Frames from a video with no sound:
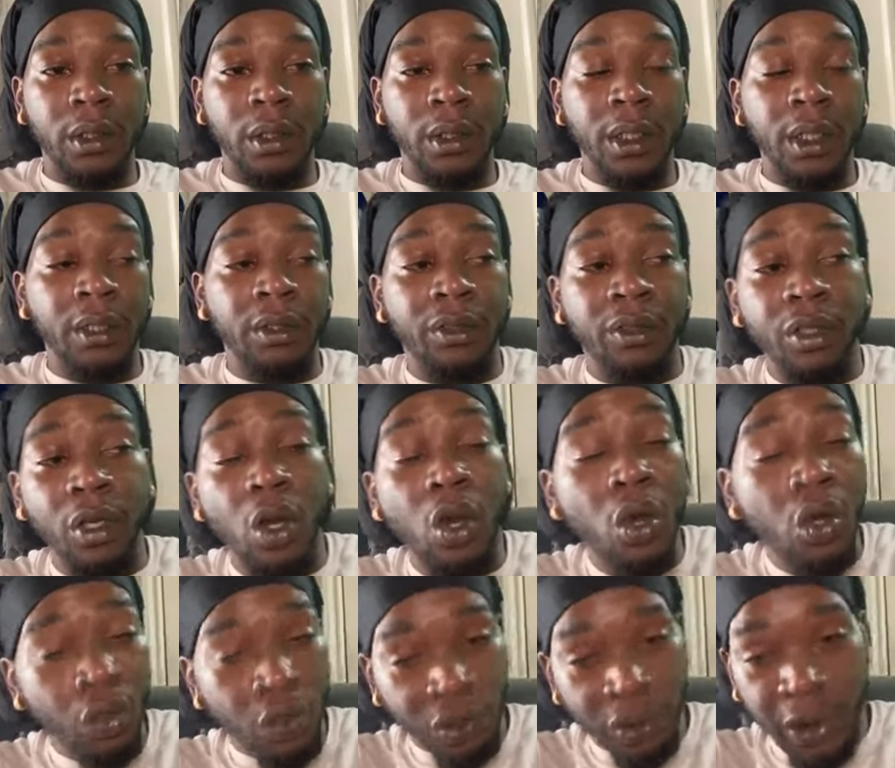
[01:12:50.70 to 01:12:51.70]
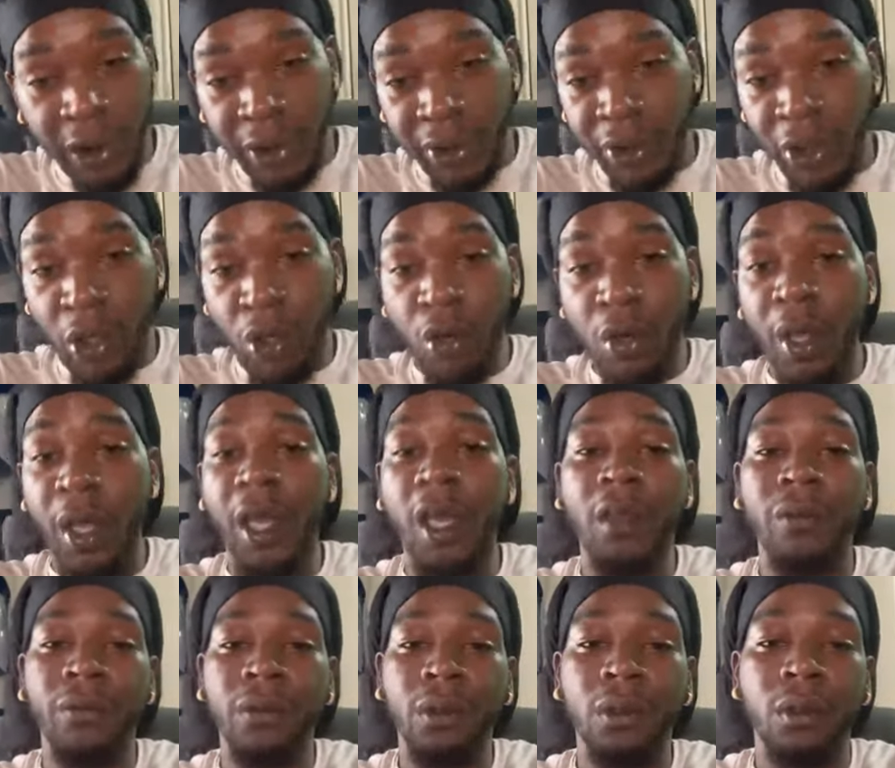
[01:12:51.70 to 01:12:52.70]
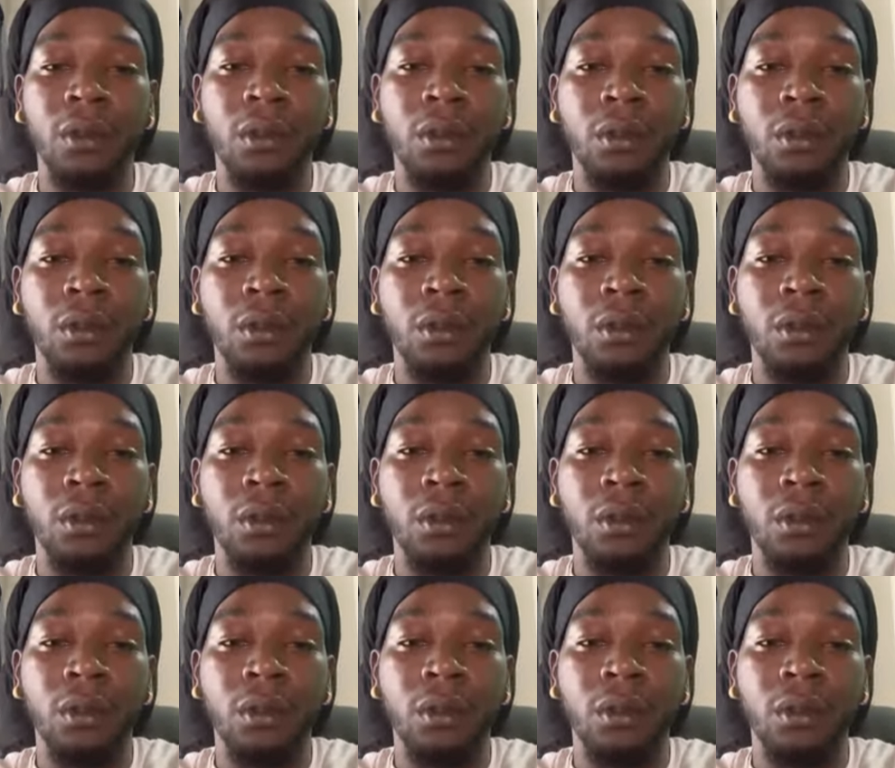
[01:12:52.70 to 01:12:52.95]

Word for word: that those that don't have it